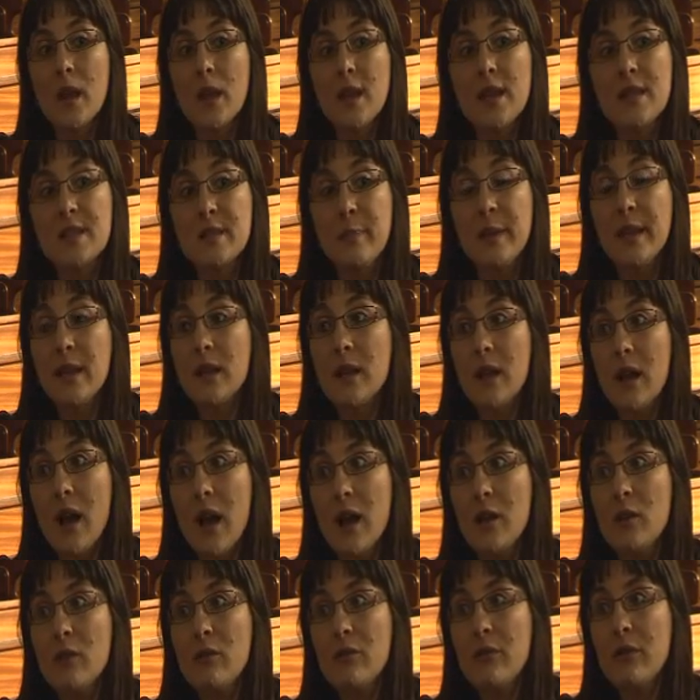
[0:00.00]
it's been
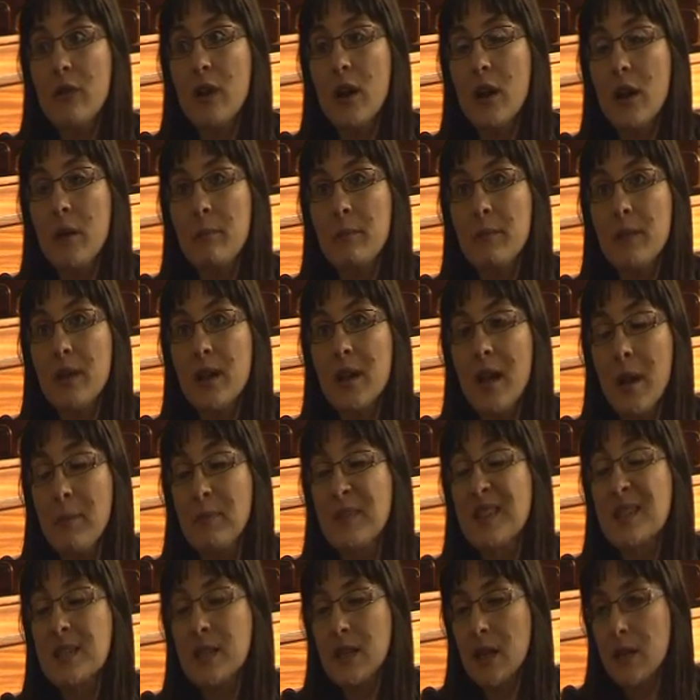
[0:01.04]
kind of
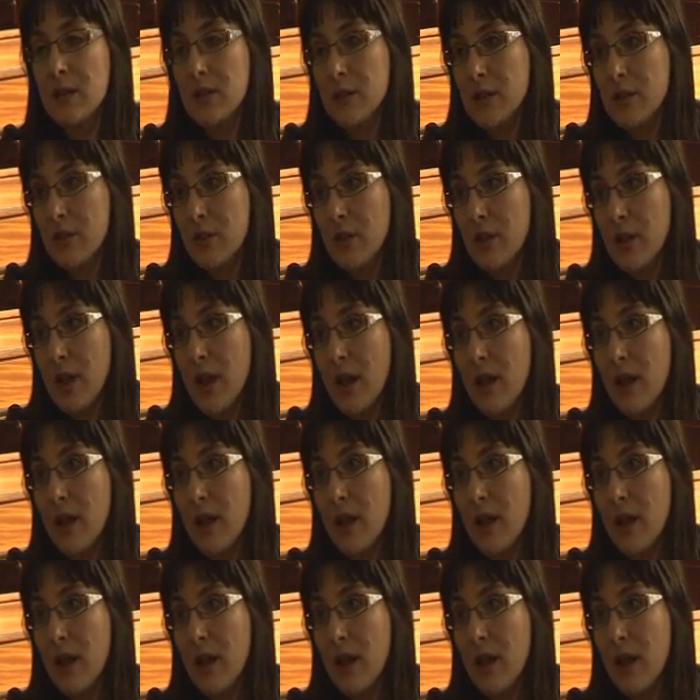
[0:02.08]
kept secret,